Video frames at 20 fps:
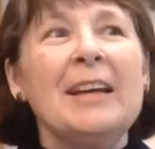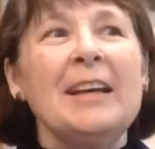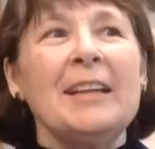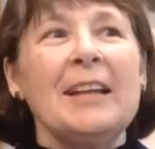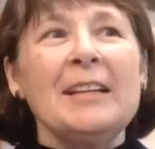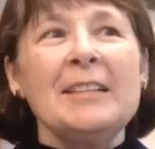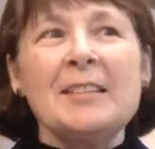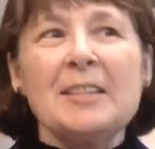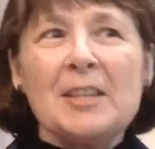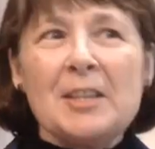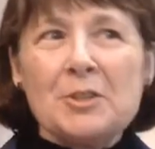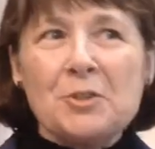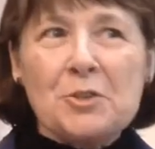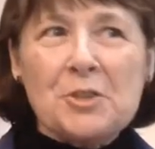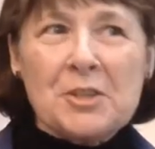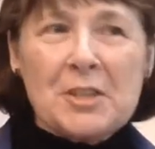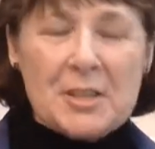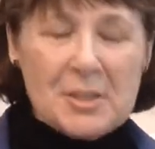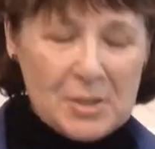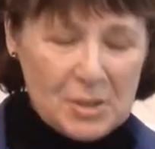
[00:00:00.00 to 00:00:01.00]
That's an
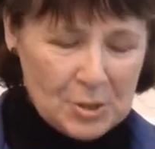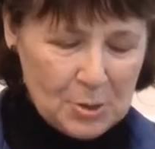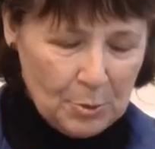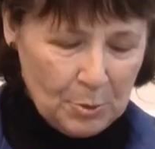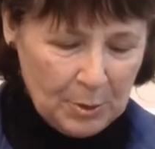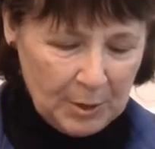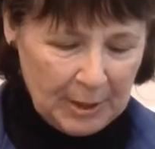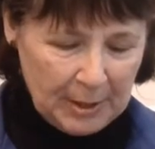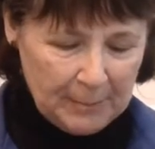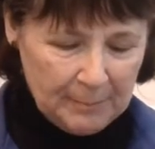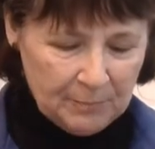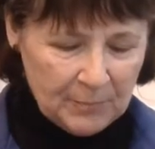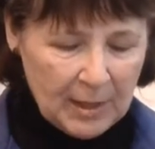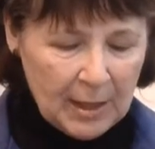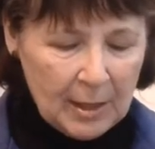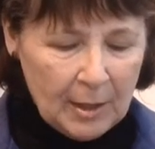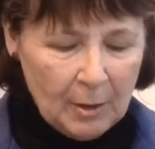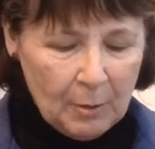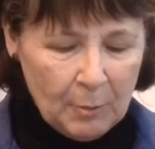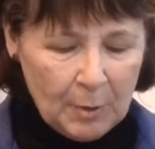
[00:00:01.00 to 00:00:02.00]
interesting story.
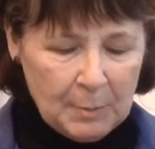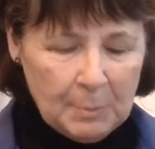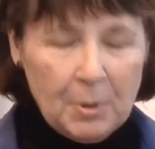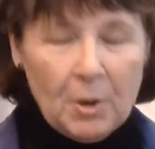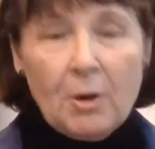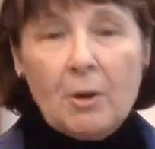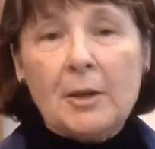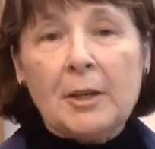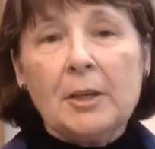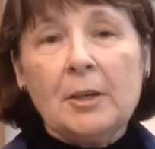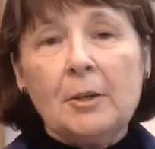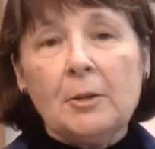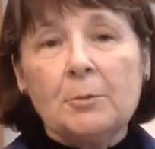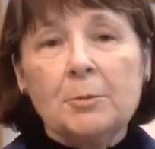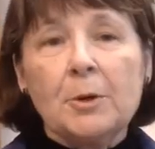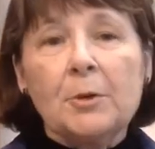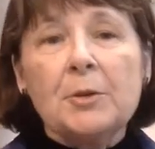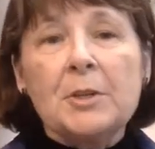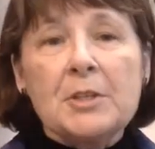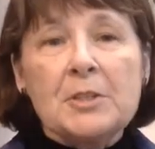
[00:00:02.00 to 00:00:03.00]
When Paul Carroll
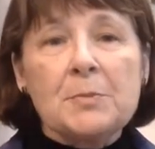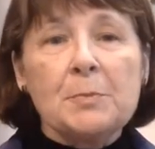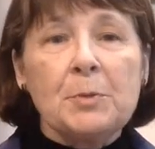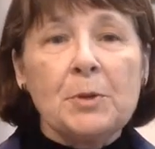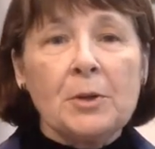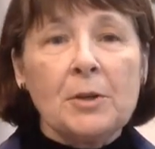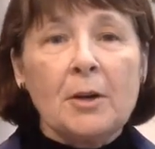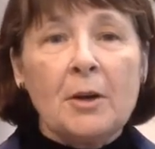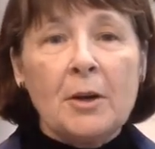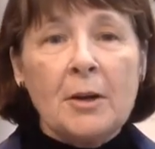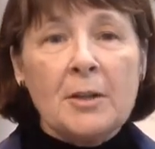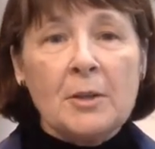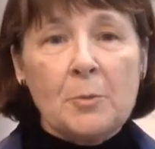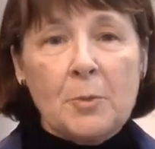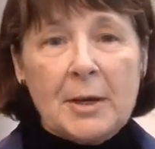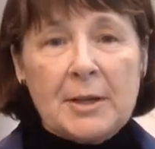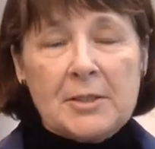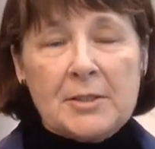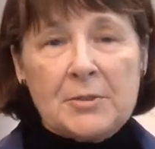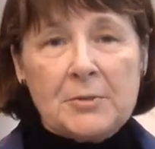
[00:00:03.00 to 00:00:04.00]
wrote his book on the
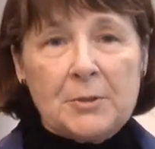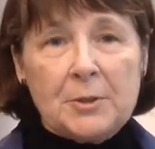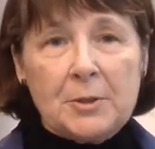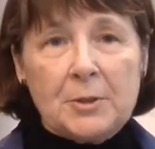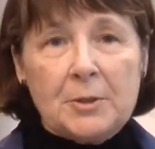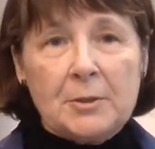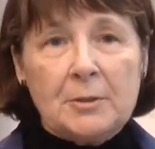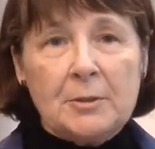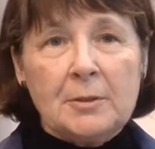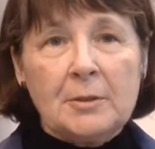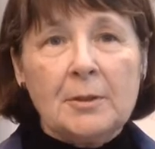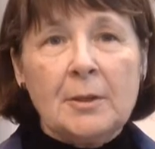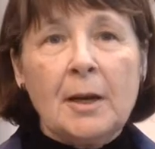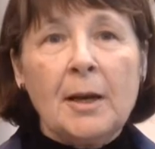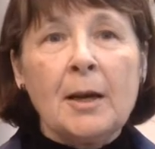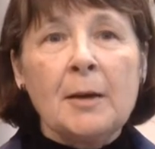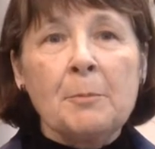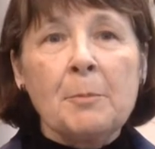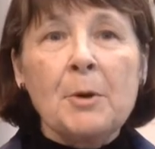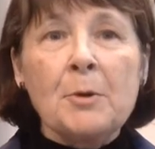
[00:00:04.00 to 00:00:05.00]
Wexford,
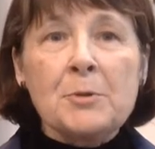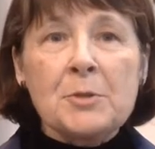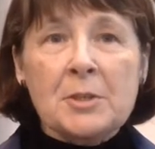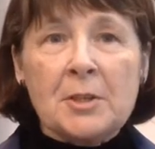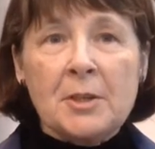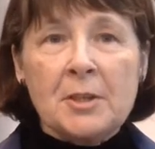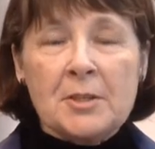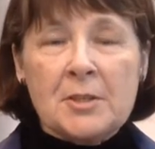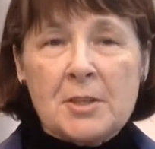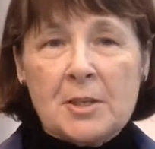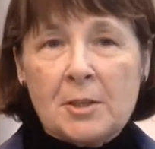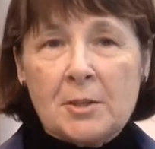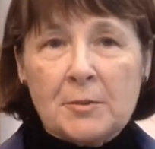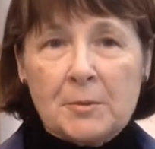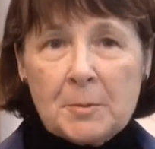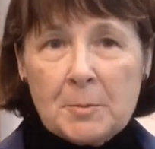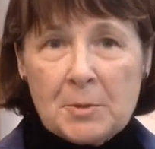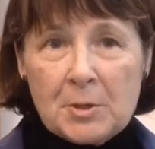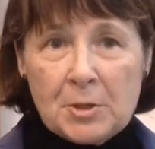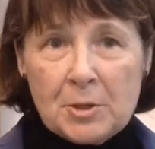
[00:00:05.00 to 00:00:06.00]
a postcard dealer
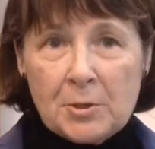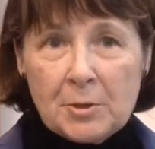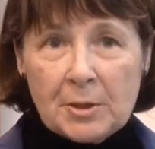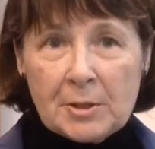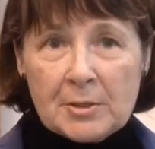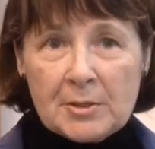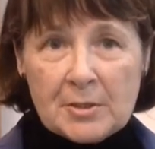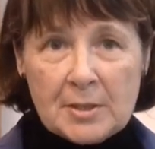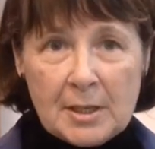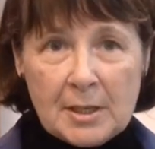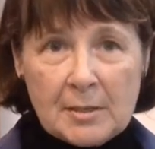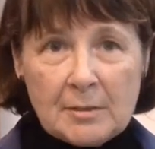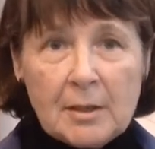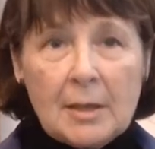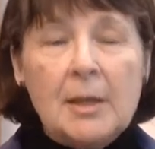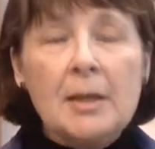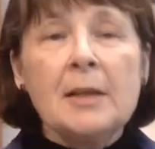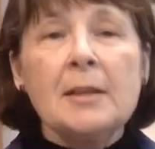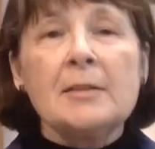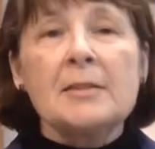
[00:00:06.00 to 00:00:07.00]
from New York State
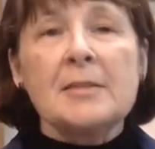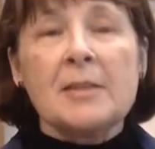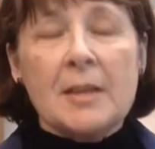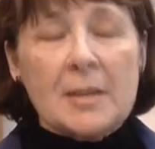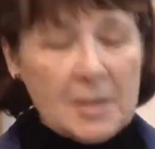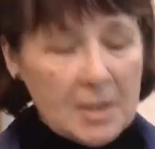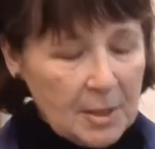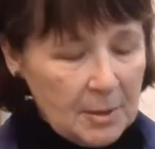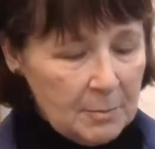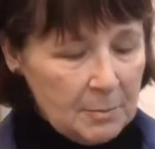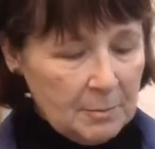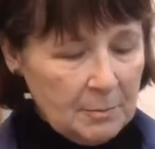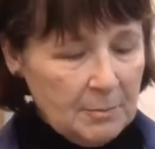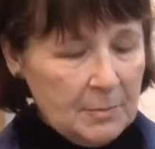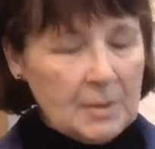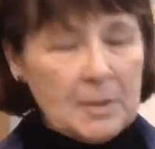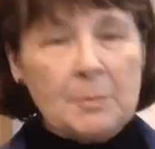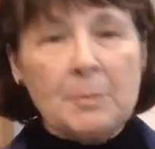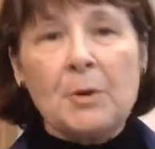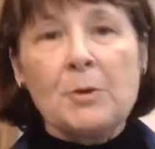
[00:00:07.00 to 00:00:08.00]
sent him
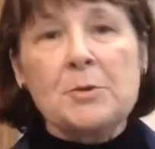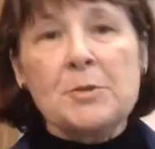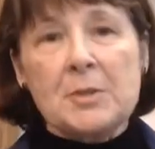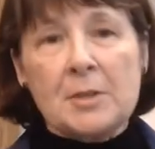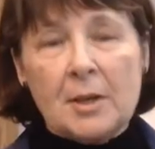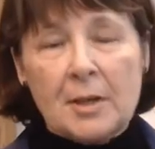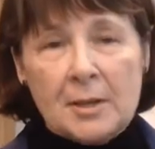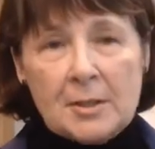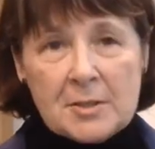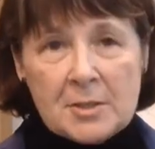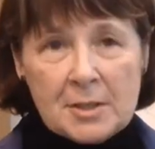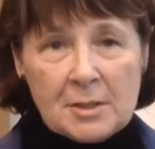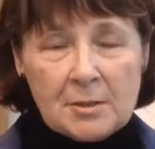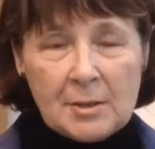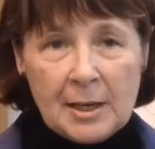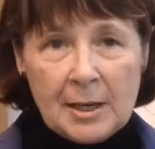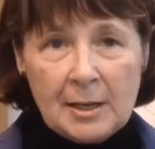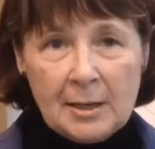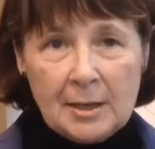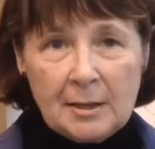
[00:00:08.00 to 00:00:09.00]
the postcard, Dear
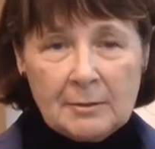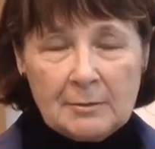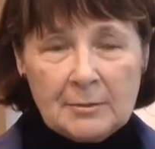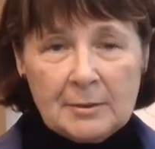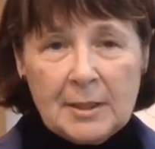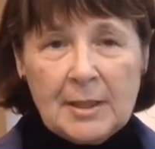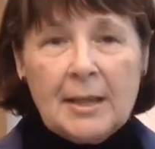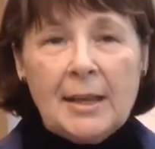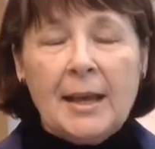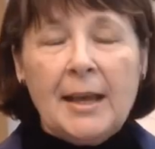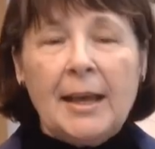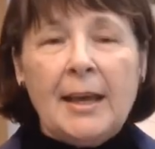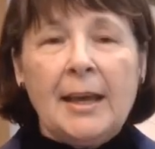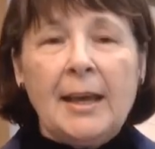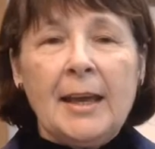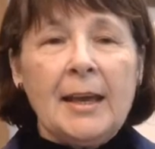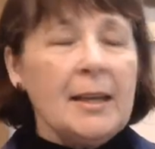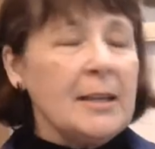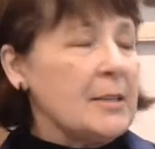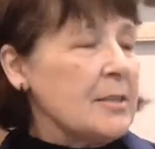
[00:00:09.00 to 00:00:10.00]
Ella.
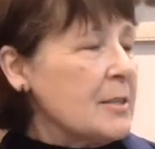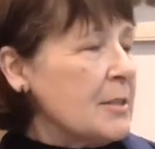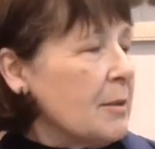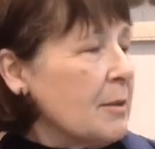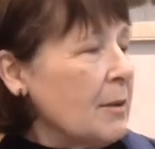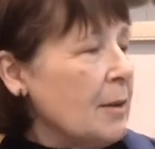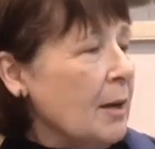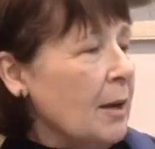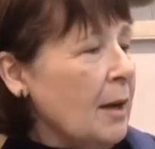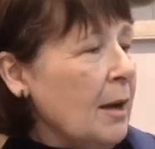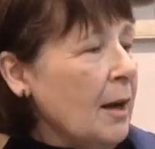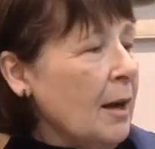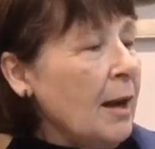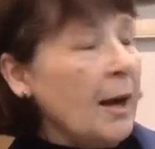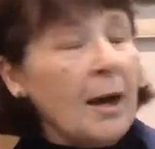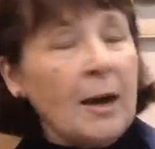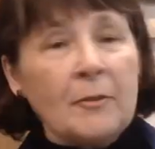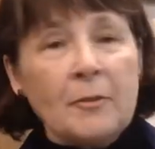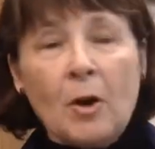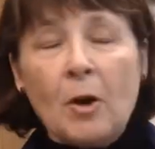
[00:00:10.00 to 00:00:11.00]
And
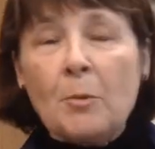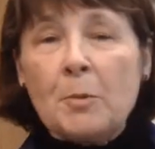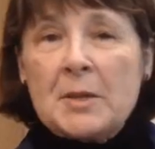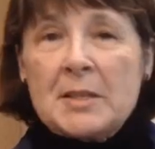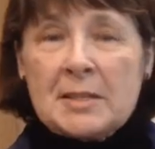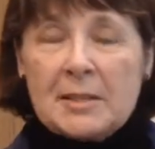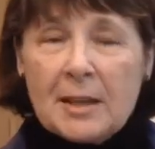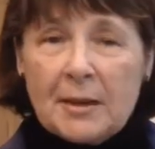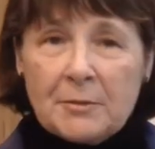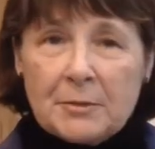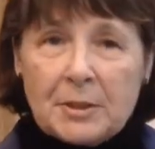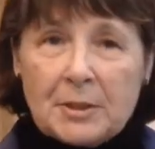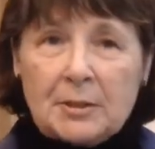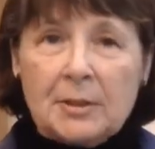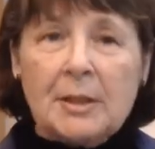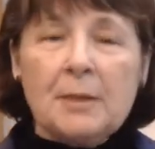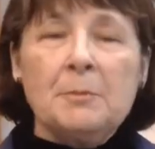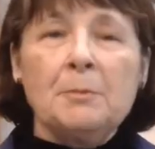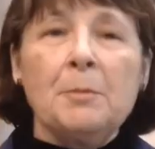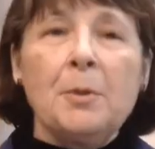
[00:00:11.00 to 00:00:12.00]
I've always loved it.
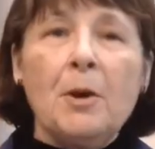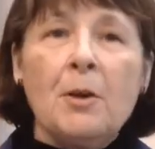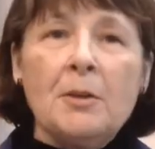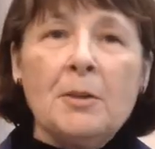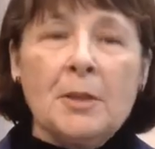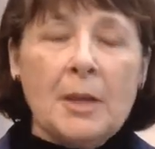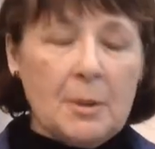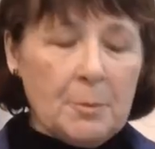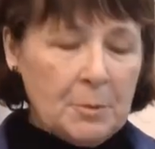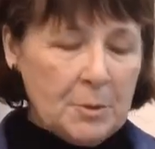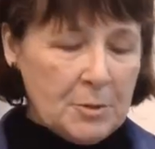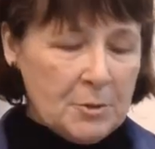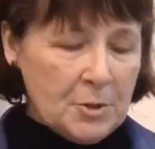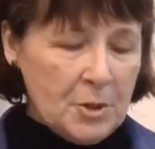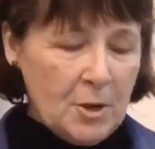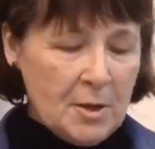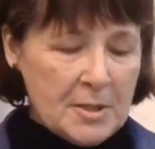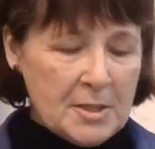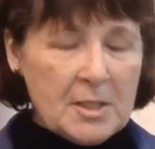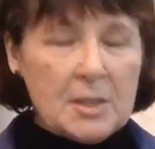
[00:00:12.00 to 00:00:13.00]
And Paul and I were
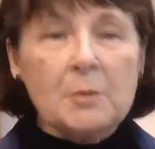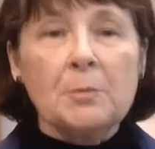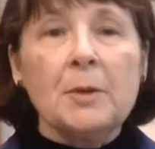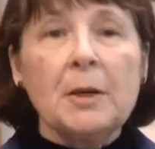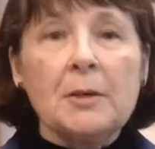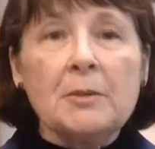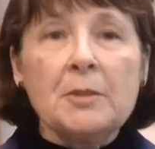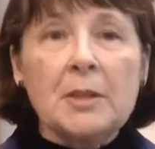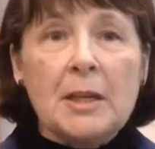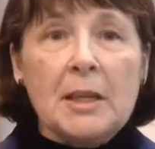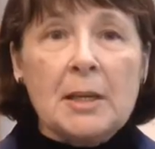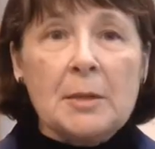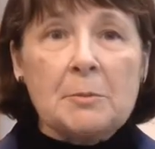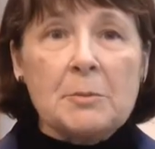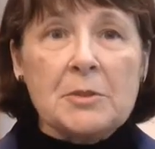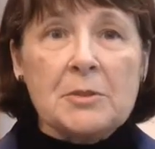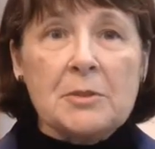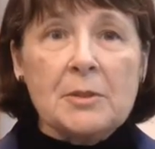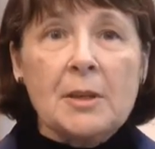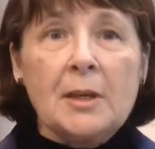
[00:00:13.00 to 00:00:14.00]
tossing around
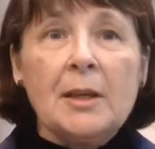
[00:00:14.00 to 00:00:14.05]
names.